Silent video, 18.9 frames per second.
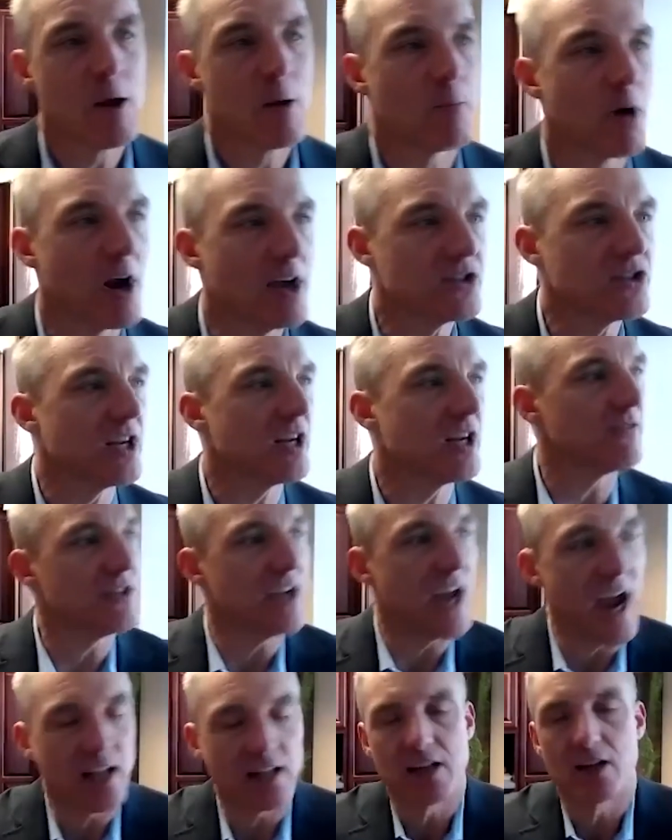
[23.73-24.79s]
president of
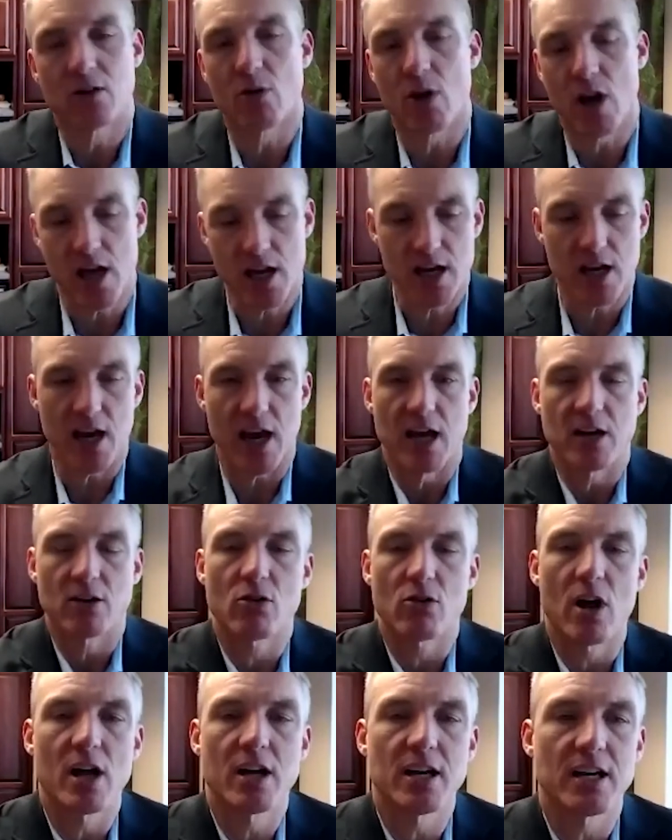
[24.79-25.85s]
Tatley Grund and
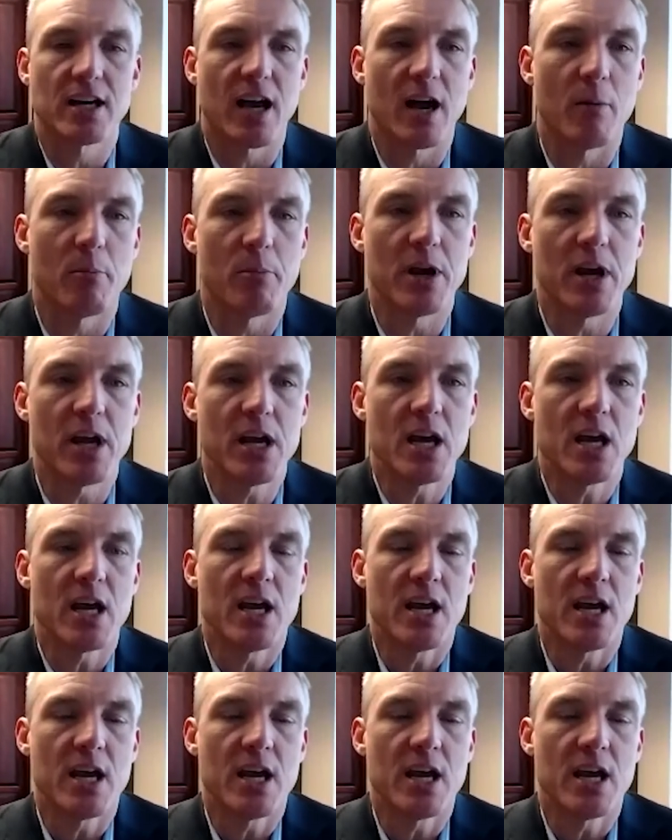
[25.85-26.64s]
Grund and Company.